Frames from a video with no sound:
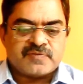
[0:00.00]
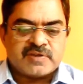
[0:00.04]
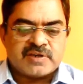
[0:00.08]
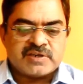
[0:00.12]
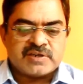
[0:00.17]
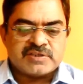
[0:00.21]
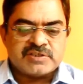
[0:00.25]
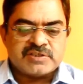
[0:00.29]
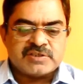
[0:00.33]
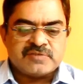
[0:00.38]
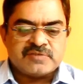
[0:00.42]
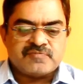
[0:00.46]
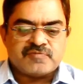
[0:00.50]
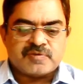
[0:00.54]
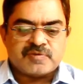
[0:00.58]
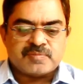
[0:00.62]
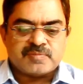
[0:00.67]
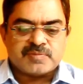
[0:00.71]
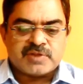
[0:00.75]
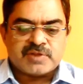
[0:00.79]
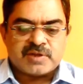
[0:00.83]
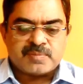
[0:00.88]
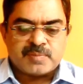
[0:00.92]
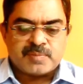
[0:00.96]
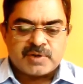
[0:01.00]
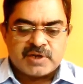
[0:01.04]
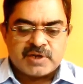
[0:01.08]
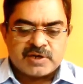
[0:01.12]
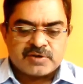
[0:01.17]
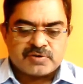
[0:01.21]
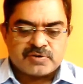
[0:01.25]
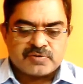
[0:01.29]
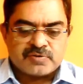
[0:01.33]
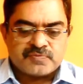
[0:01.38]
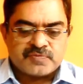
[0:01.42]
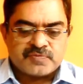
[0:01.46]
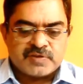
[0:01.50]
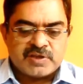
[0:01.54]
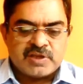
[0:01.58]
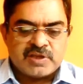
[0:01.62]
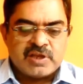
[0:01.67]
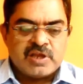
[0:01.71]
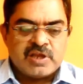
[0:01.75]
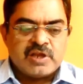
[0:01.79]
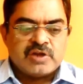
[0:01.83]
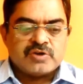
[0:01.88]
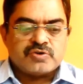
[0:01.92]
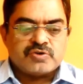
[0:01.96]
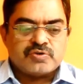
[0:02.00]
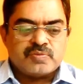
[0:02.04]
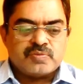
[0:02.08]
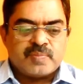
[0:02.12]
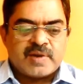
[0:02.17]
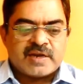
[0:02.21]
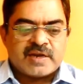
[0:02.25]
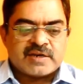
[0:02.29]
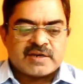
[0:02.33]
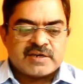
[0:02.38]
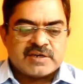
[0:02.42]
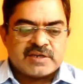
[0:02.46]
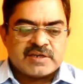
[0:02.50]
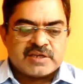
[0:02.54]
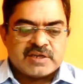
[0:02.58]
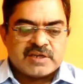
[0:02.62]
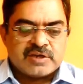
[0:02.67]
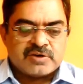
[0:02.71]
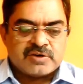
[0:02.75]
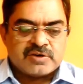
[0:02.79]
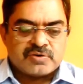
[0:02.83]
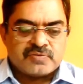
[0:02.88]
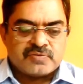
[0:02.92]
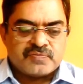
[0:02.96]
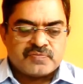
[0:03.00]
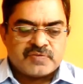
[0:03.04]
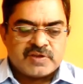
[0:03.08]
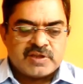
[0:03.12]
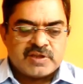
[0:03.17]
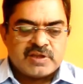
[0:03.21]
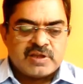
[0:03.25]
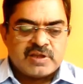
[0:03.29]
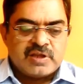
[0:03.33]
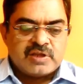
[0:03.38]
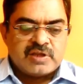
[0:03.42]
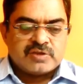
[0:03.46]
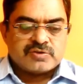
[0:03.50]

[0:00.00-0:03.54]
energy from thermal entropy to magnetic entropy.